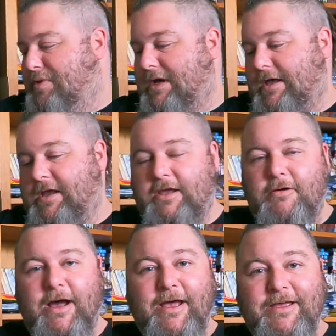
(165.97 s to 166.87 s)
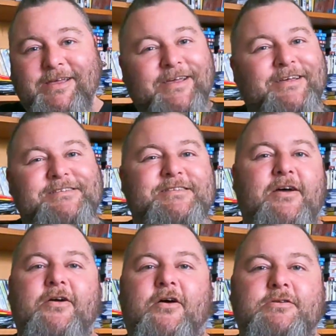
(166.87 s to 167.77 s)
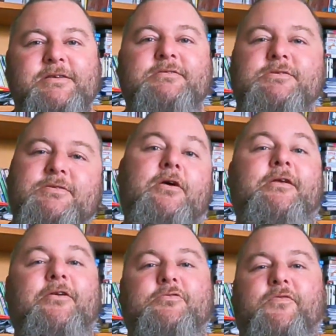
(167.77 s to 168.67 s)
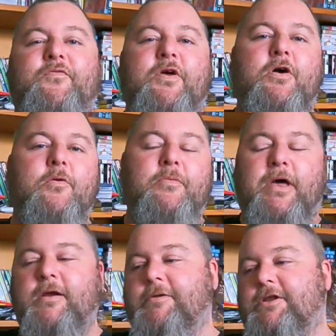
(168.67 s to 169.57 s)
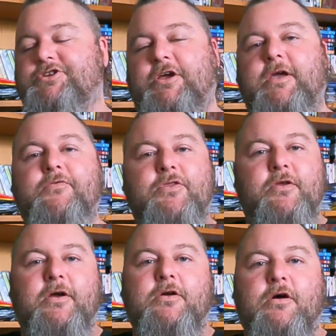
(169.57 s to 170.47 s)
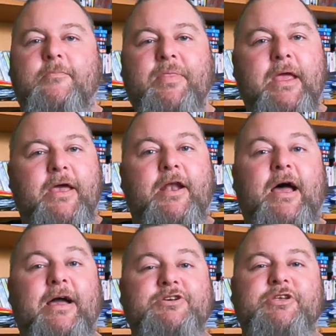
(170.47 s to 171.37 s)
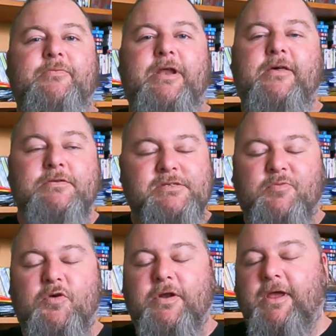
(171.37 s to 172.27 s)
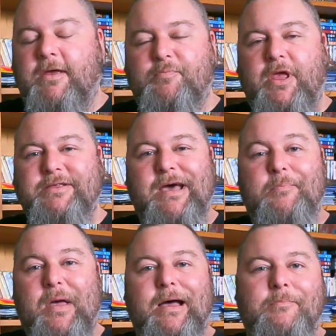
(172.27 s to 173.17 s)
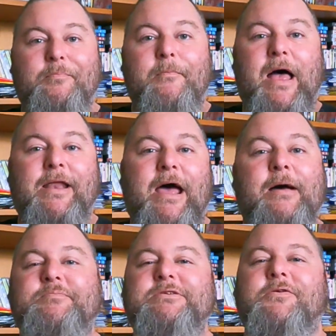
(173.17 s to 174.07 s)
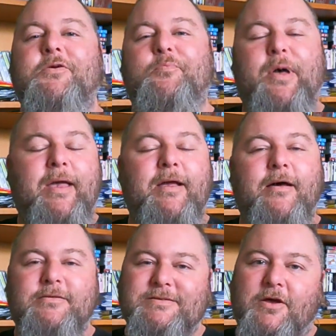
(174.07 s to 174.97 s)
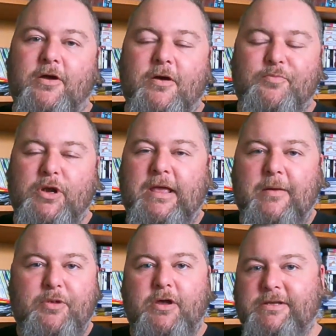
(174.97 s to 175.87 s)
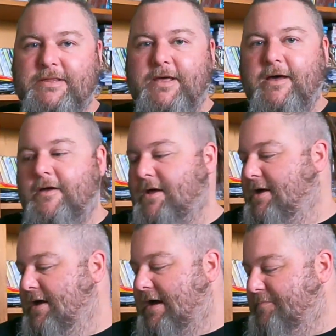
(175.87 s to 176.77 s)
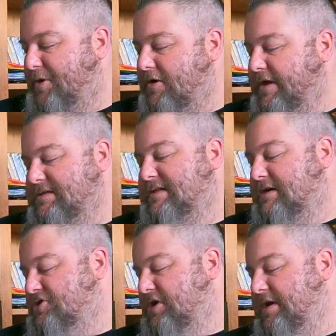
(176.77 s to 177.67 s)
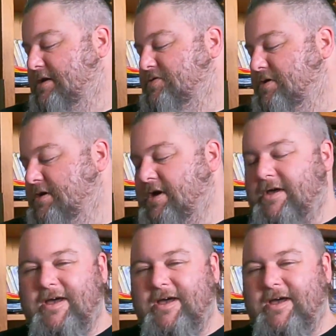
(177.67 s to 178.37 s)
But anyway, so I just decided not to film, and I'm going to show you everything I got. And I actually went out this morning and picked up an absolute banger, so I'm pretty happy I did that. But I'll get stuck straight into it.